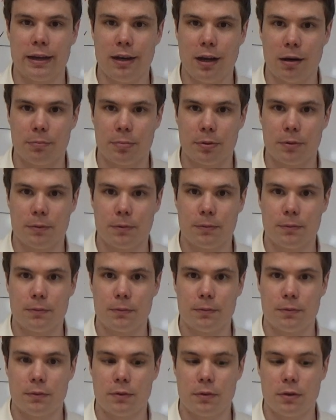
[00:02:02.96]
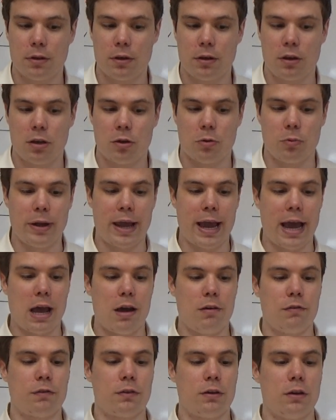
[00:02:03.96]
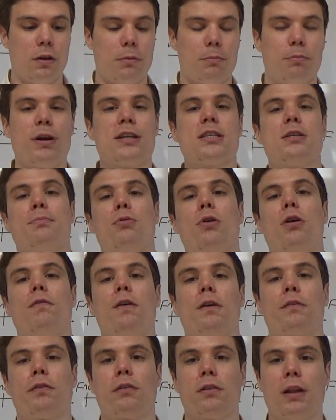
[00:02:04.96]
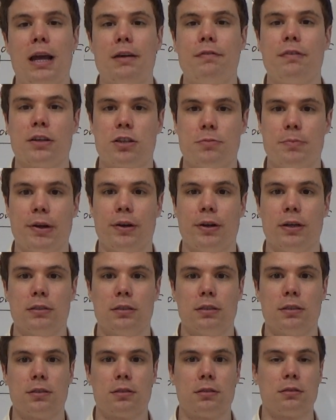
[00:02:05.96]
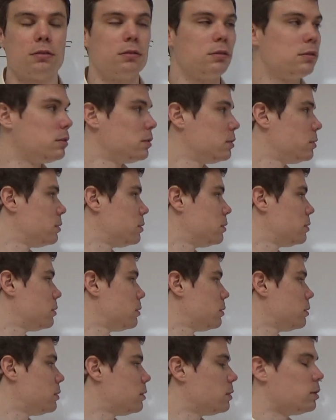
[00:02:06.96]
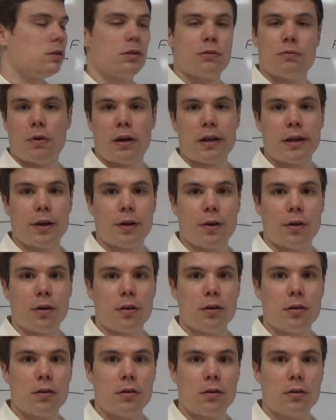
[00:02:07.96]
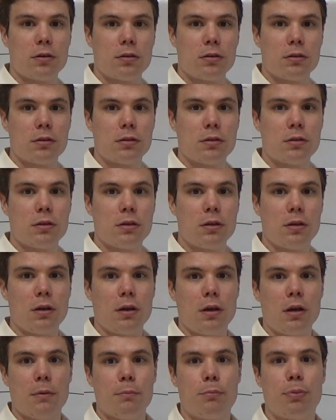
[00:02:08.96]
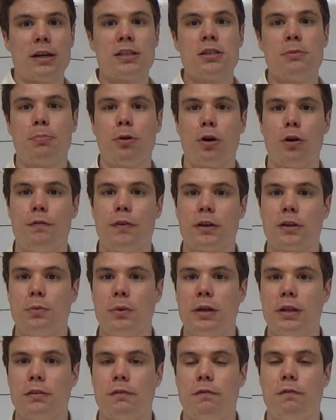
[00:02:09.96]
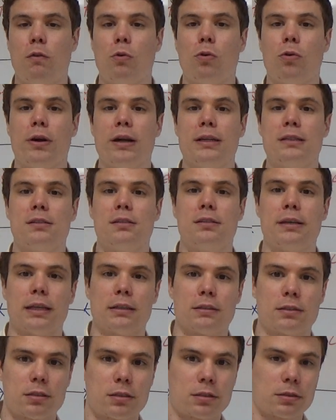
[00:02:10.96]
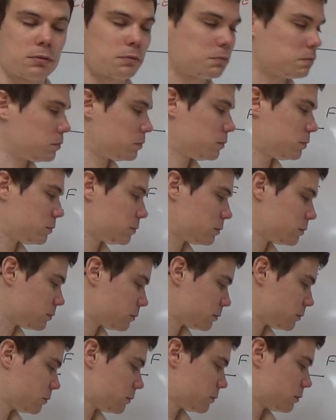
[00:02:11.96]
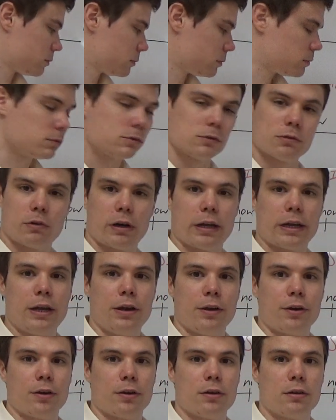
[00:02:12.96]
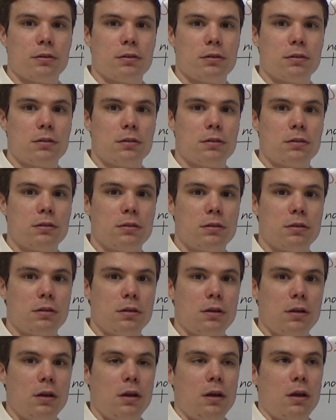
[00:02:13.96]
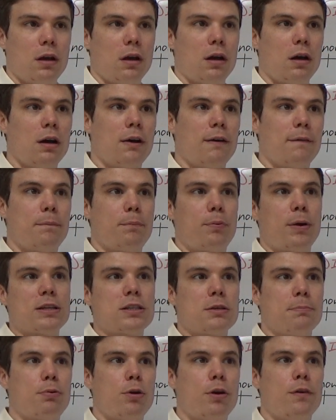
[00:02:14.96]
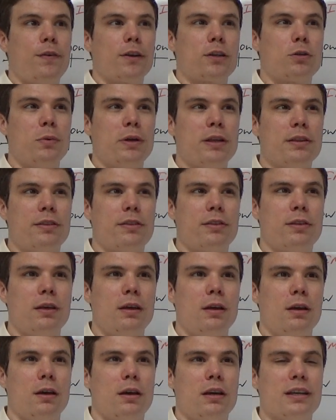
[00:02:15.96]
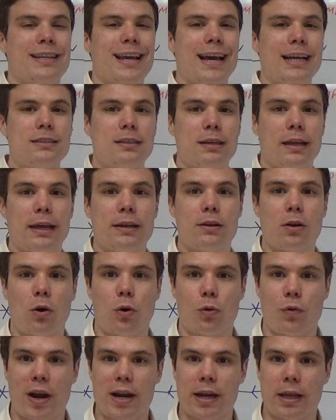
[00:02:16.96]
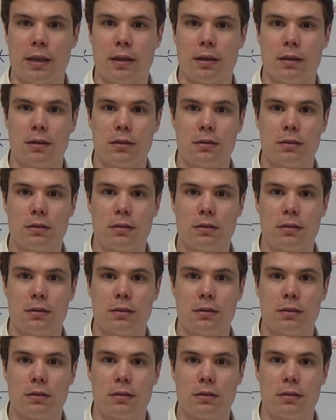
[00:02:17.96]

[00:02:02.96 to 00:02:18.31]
it up. We have present perfect for life experiences, right here. Present perfect with for and since, right here. Present perfect with yet and already,